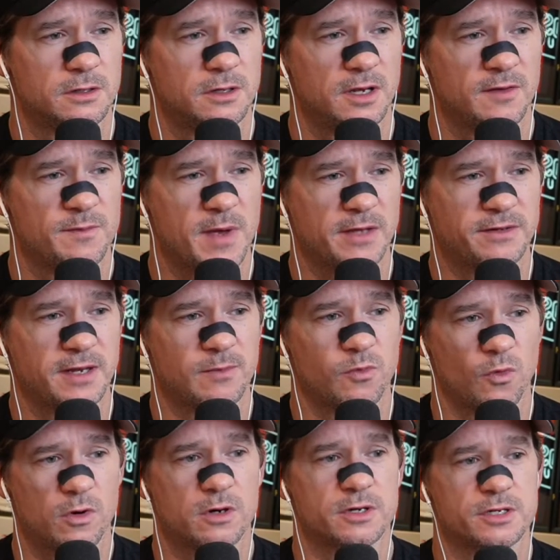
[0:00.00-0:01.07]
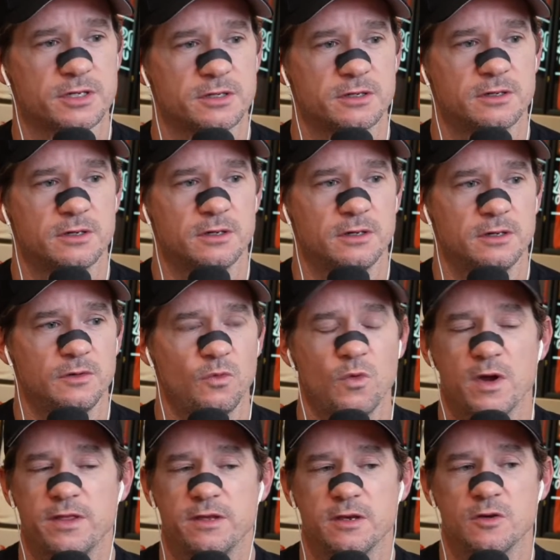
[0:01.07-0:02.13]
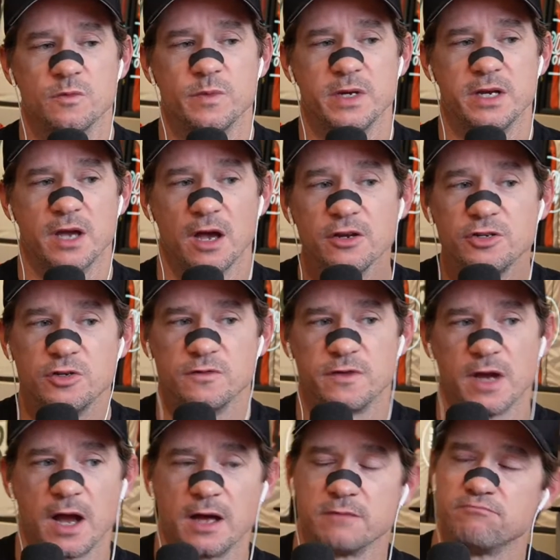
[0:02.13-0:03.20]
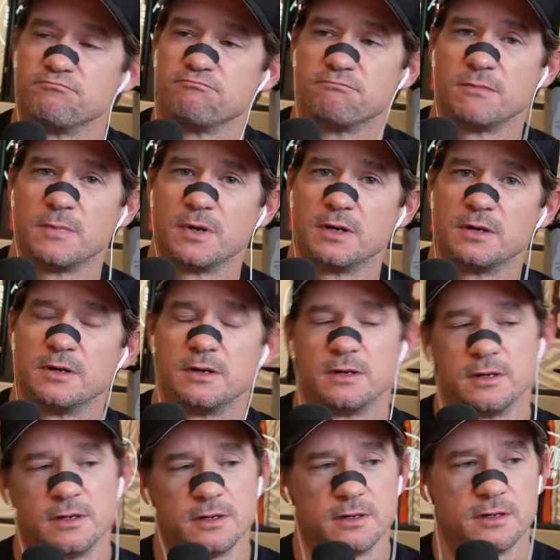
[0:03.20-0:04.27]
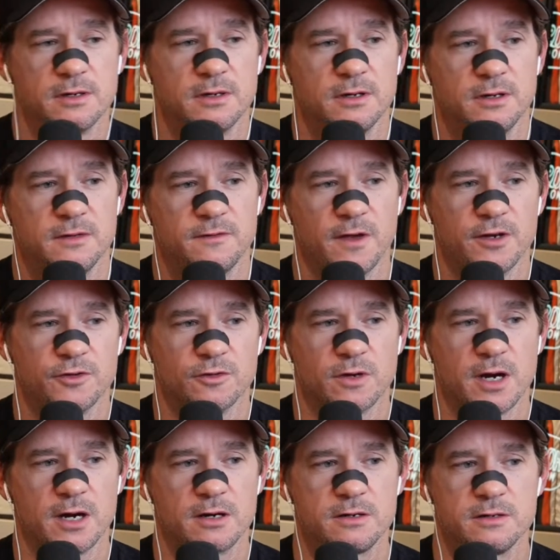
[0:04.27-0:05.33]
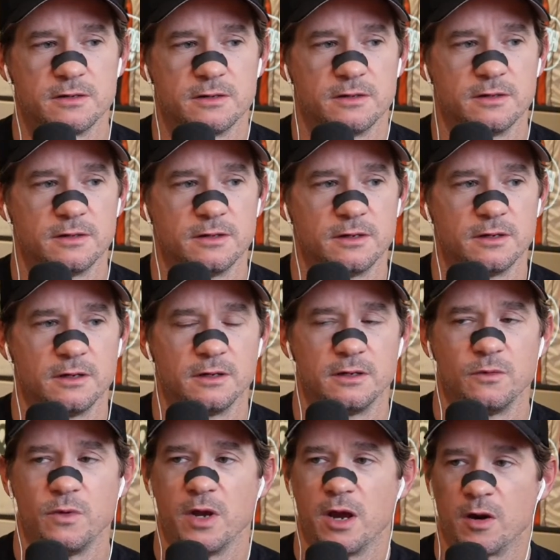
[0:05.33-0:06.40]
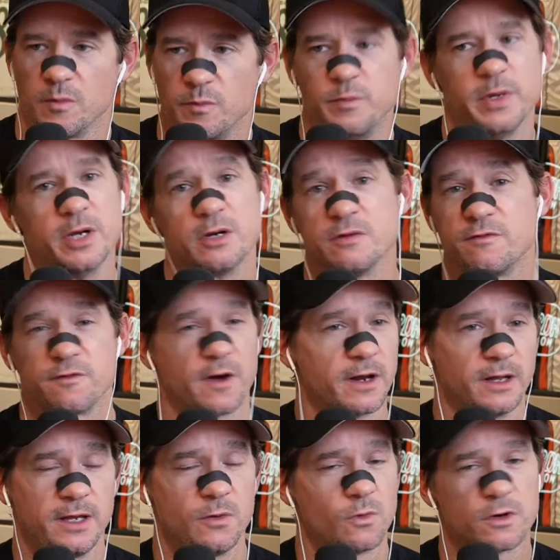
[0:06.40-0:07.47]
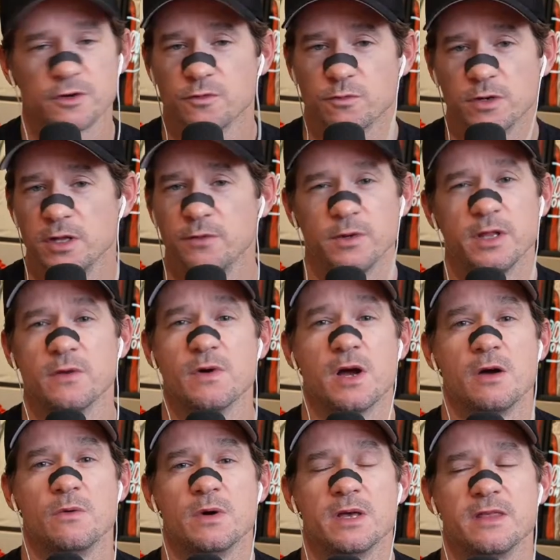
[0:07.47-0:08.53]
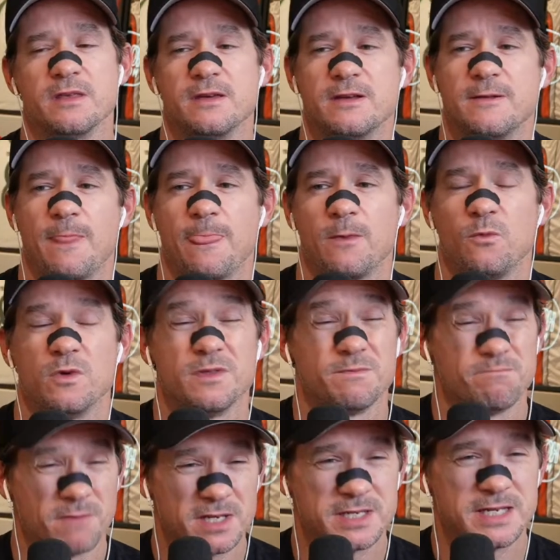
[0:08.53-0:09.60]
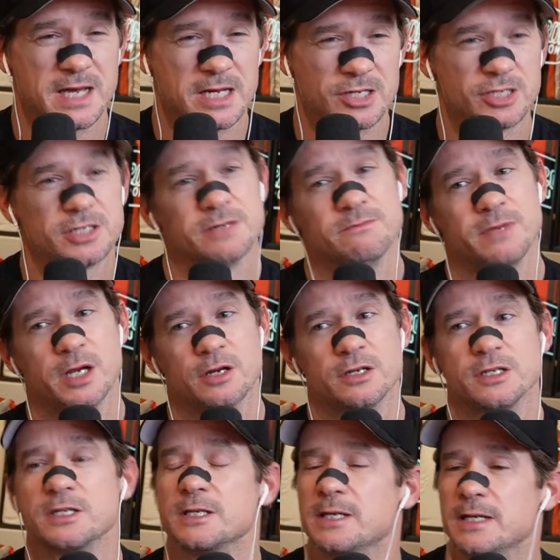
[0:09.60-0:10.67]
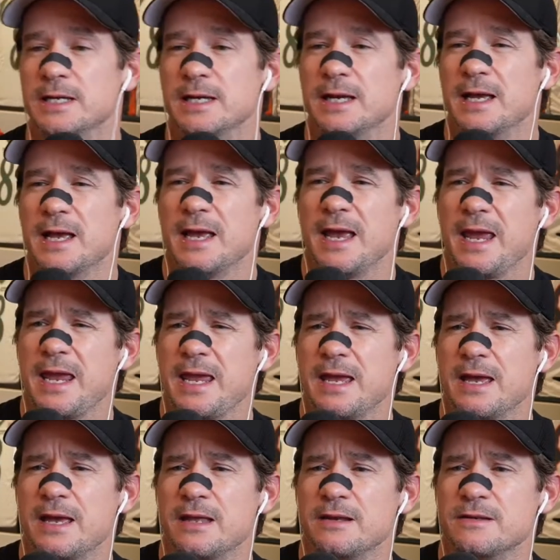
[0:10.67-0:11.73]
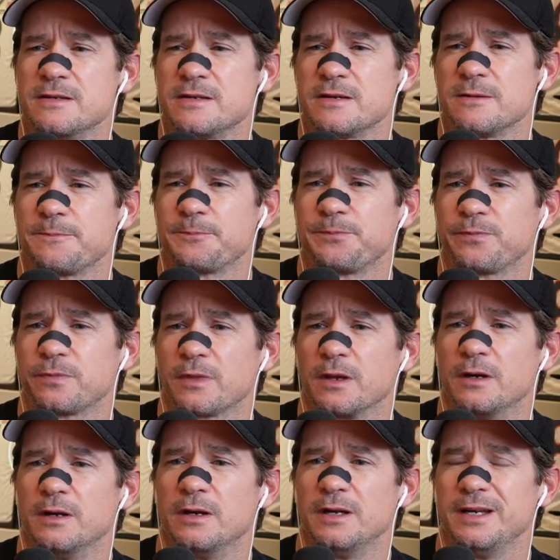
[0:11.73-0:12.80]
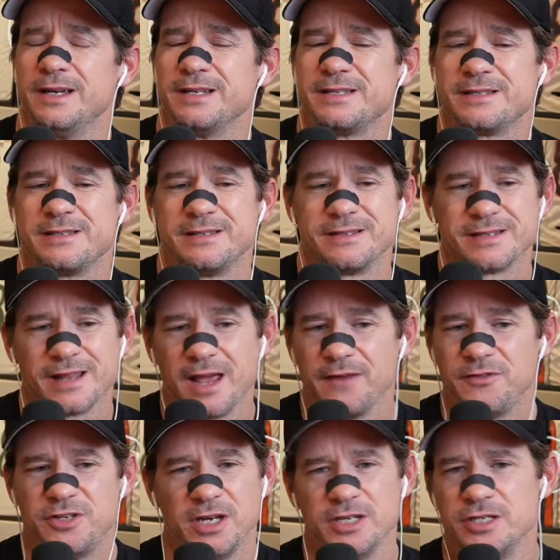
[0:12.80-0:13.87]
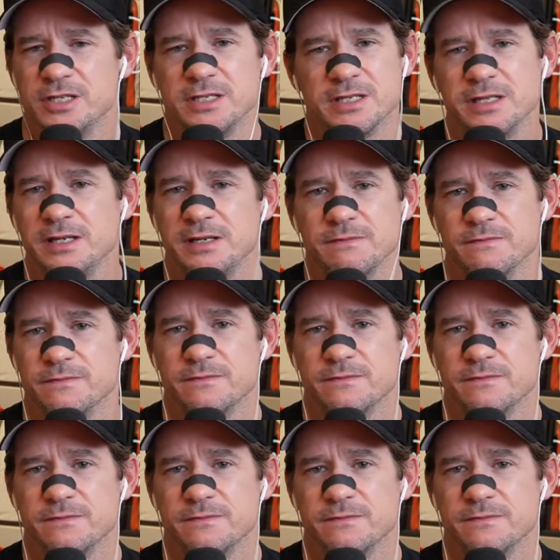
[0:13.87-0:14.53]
if mouth tape works with you because you've got facial hair. We are beard friendly, works really, really well with mustaches and beards. And it's life-changing sleep.